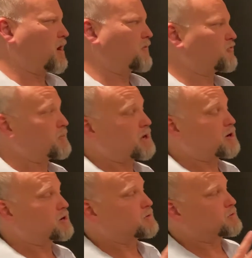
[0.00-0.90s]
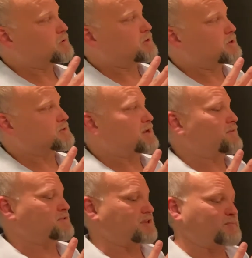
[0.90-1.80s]
From here, it doesn't
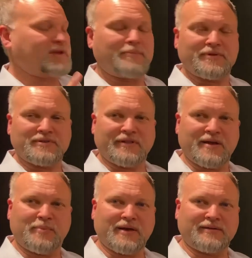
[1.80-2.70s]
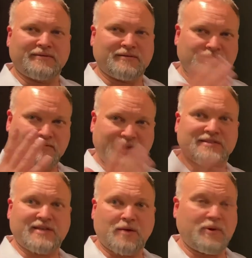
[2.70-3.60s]
have the same depth as a
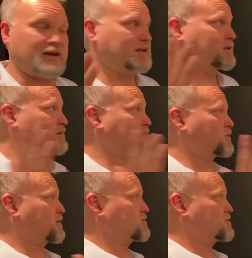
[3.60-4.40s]
landscape painting does, because